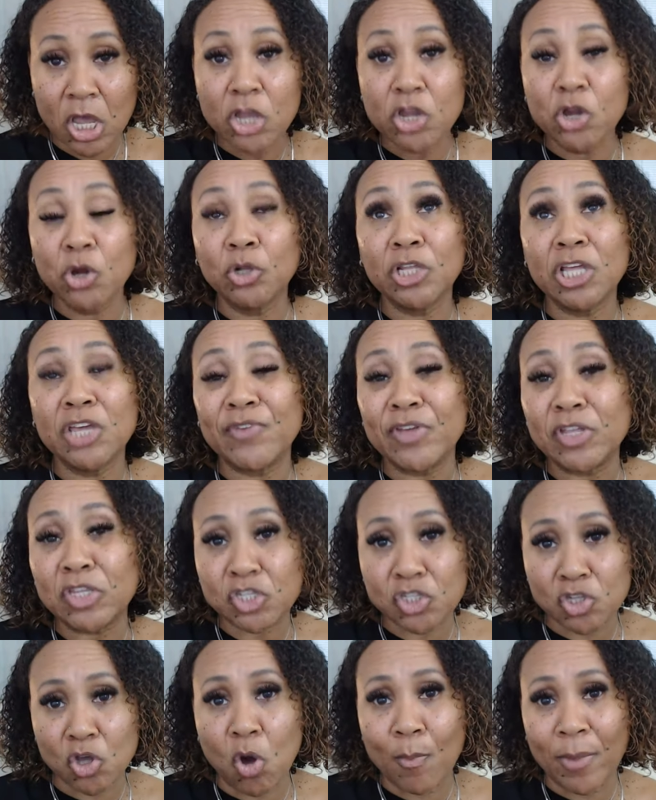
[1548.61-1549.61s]
you're leaving
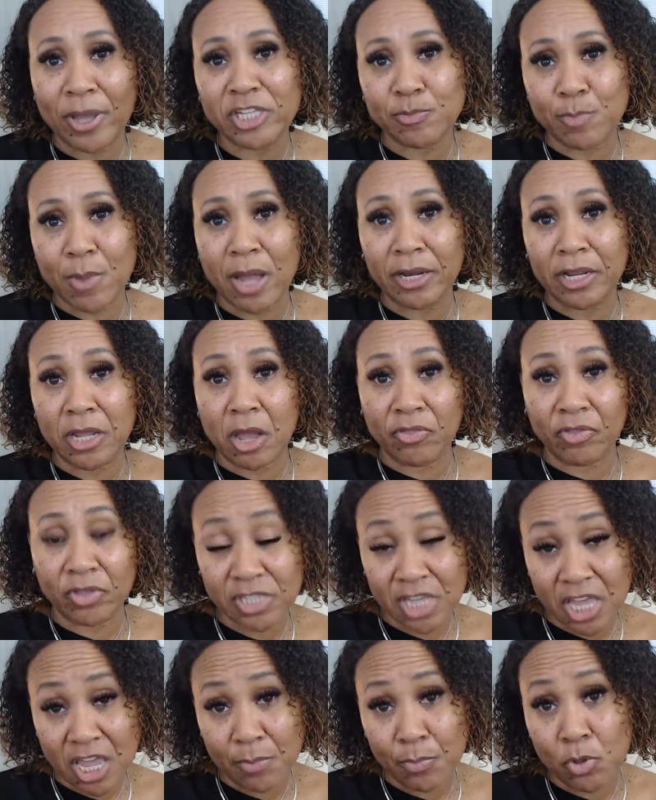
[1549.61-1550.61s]
so much money on the
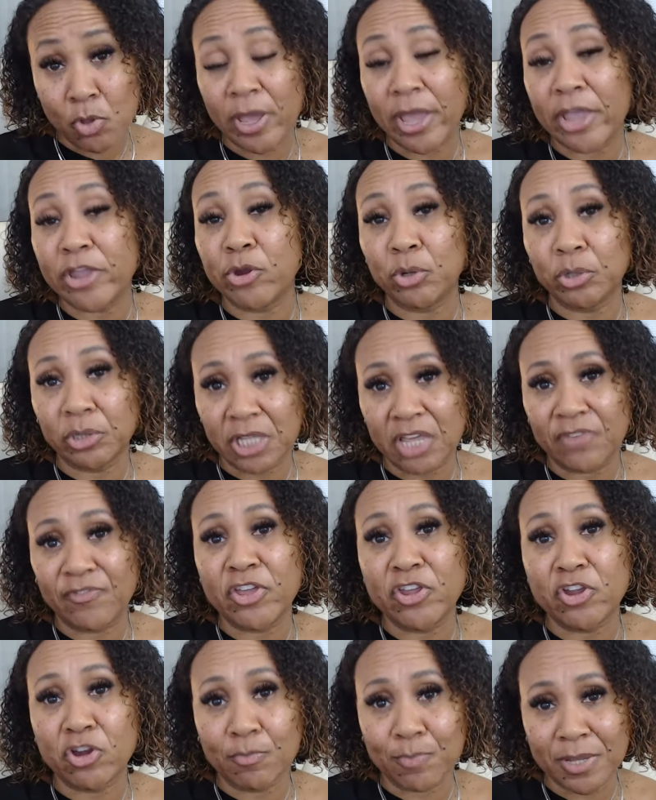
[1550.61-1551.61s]
table and you're
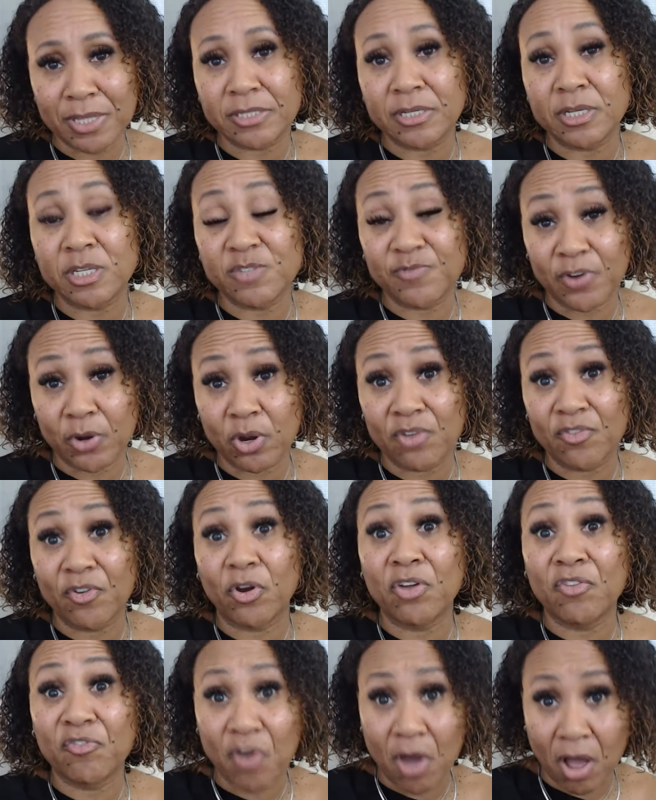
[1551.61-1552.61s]
leaving your business very,
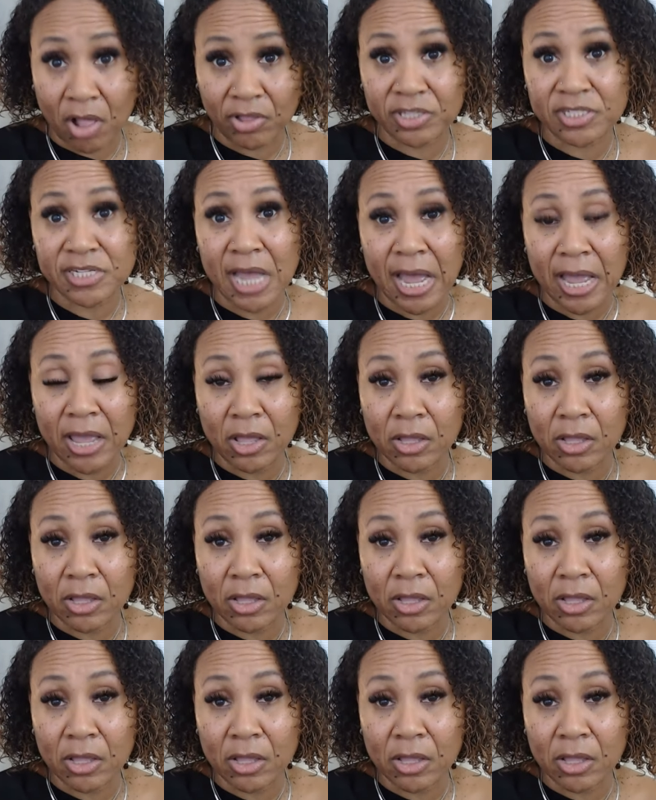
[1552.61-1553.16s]
very volatile.